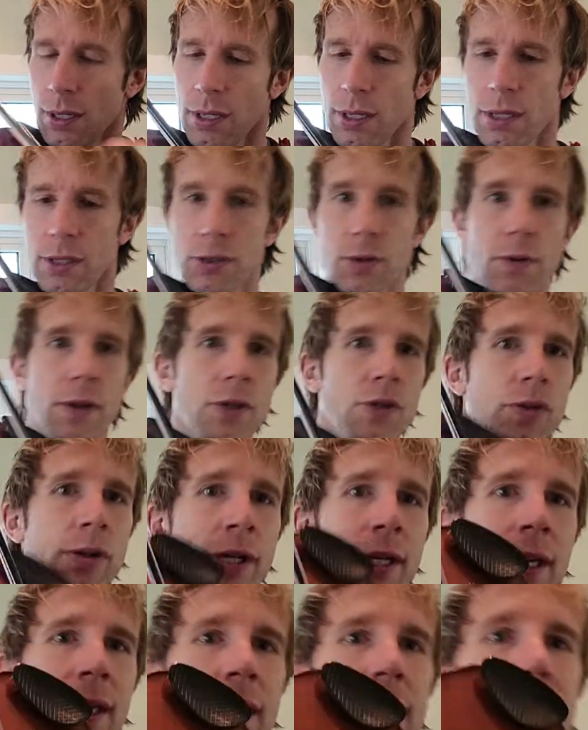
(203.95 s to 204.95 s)
So the
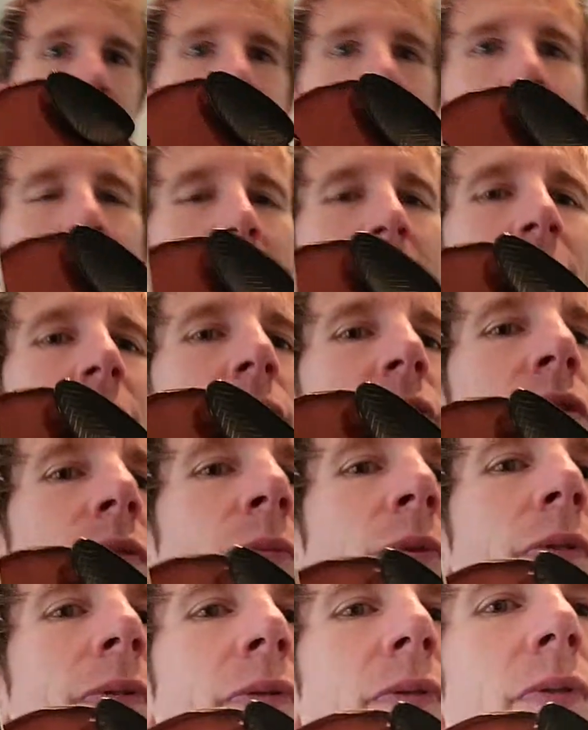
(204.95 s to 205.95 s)
trick is, as you
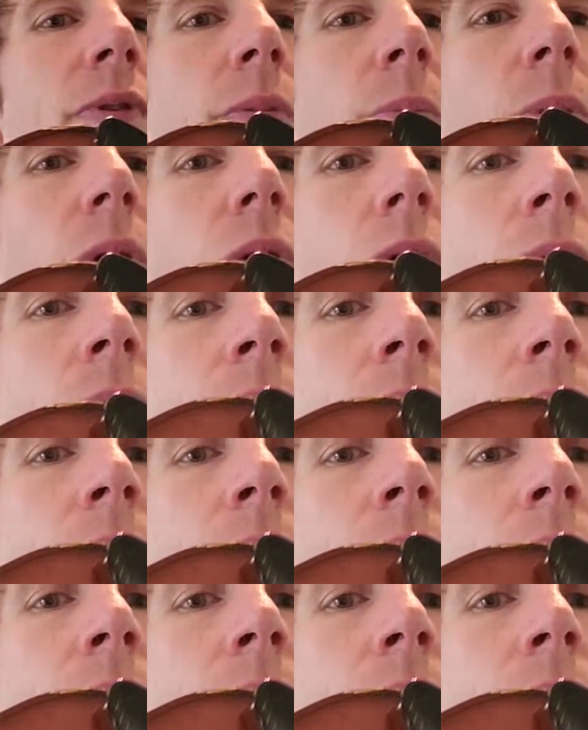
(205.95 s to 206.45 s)
move through the bow,